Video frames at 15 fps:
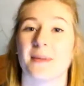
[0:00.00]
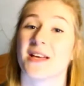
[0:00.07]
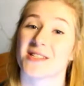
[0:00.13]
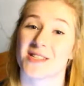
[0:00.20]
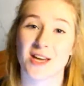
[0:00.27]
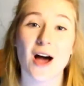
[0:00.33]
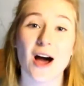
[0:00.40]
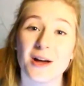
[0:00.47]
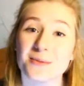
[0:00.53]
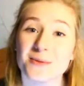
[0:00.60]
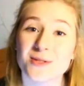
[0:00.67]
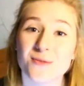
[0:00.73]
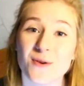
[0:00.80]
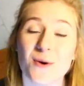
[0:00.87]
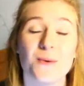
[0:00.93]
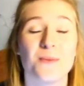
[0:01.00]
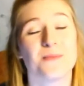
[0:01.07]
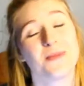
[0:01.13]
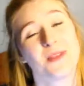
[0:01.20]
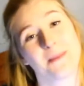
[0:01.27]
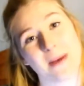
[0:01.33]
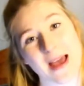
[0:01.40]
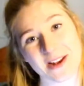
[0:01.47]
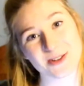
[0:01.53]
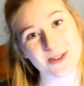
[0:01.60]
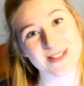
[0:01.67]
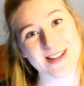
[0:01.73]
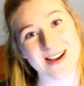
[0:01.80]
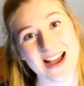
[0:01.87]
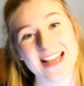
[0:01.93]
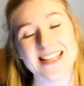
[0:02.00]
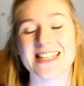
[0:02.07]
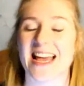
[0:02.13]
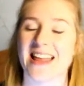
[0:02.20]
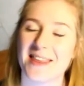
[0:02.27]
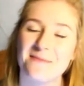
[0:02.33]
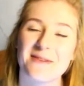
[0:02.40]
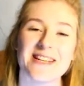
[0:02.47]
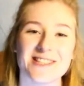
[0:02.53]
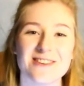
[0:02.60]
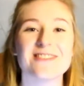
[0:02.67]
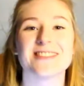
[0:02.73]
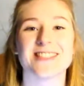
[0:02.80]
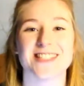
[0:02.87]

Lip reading: because the card was full, the battery died, and then my dog